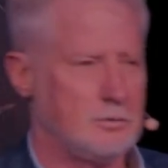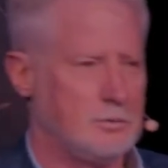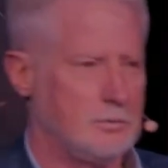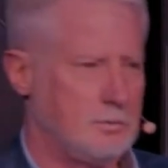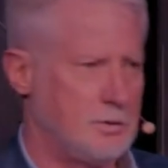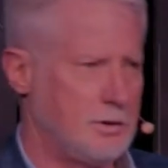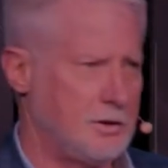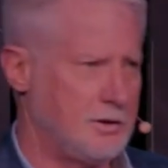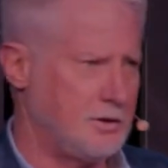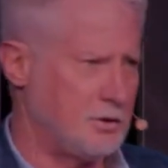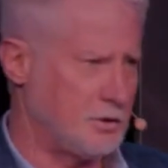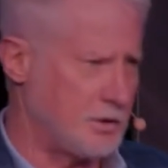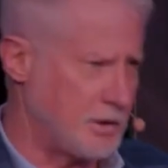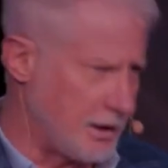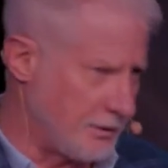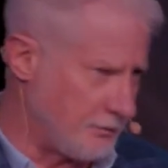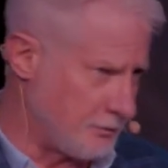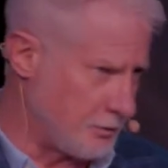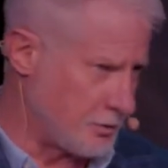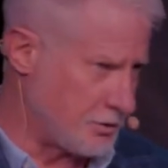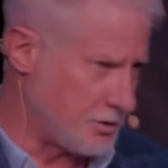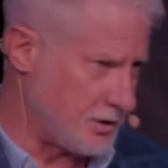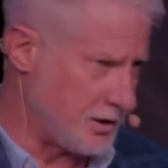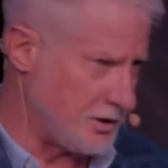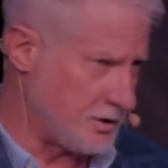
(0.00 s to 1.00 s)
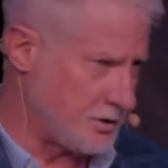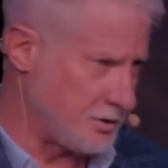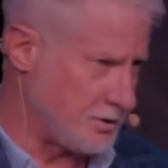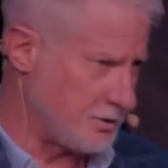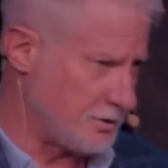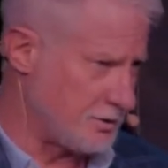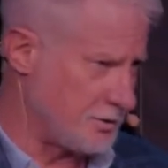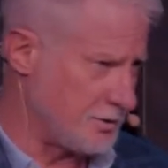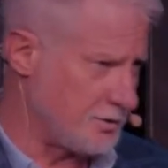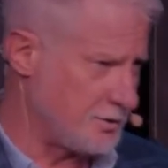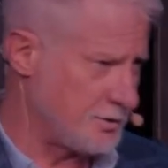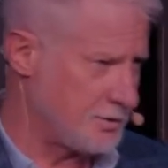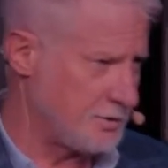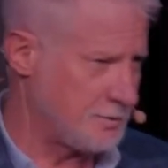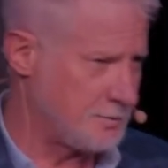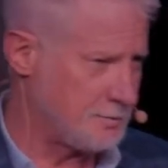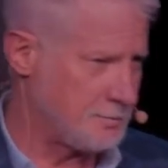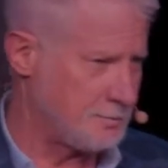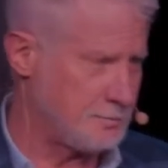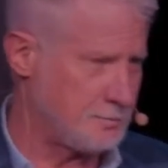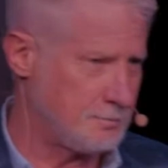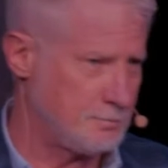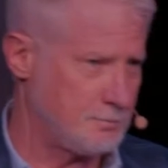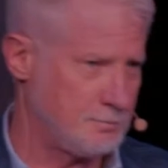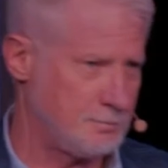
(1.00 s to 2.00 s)
and their conversations
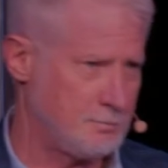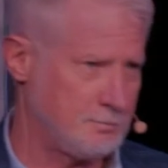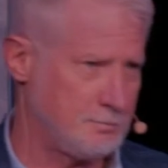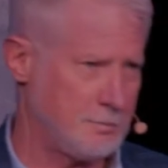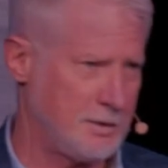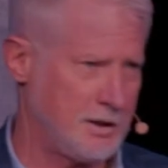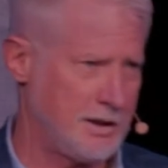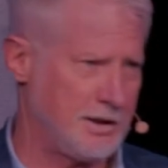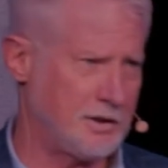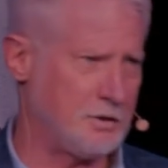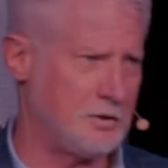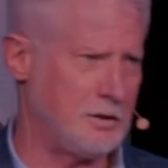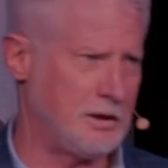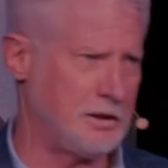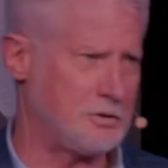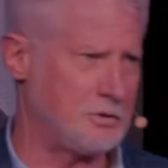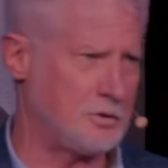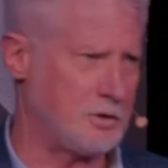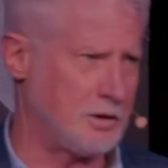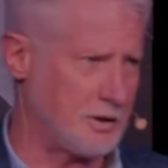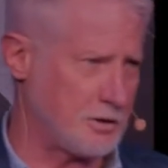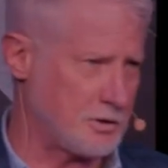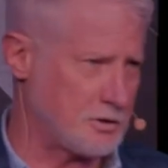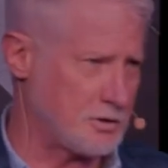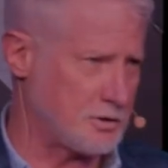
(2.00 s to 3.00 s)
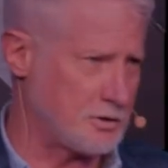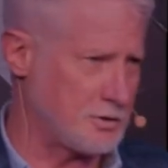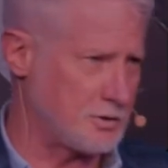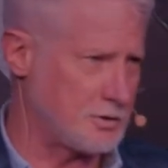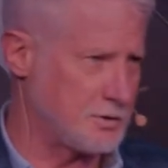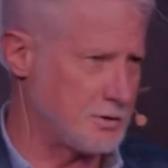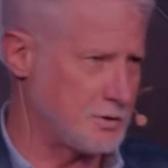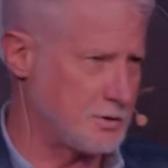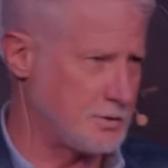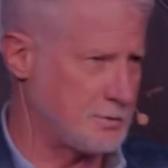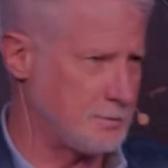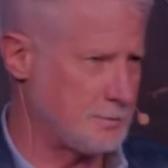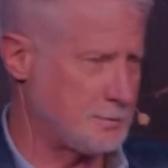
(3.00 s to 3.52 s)
and their introductions